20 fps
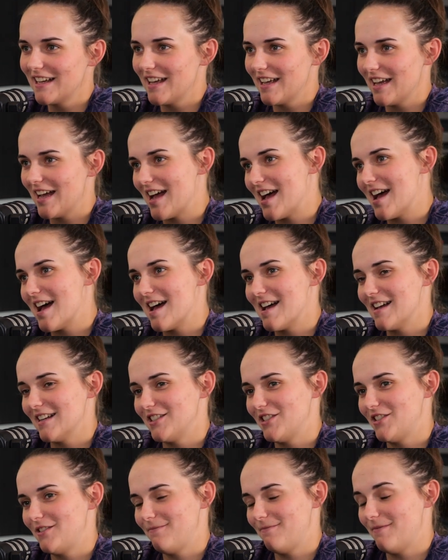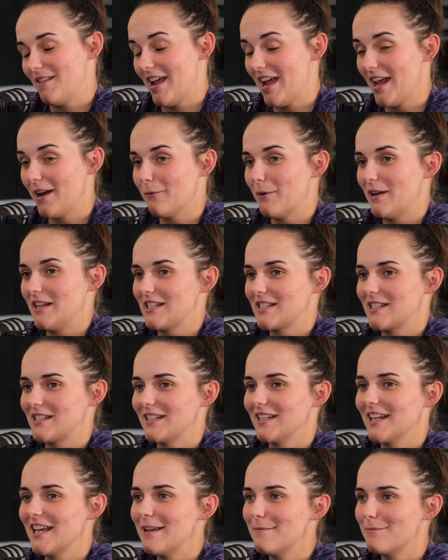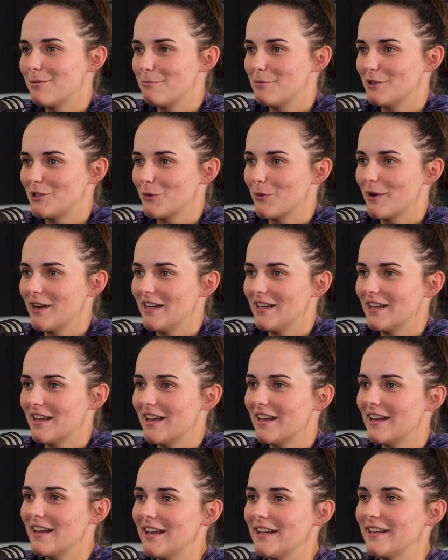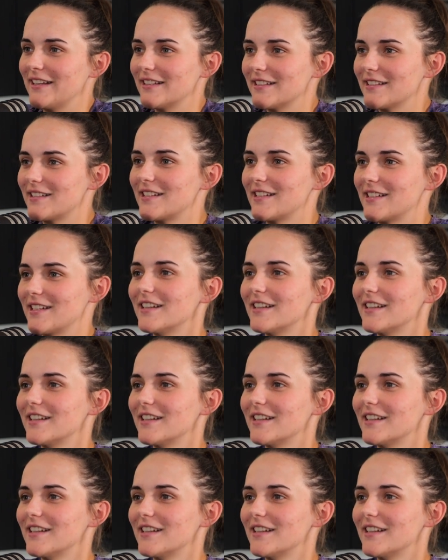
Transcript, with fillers: had a wee sleep between innings.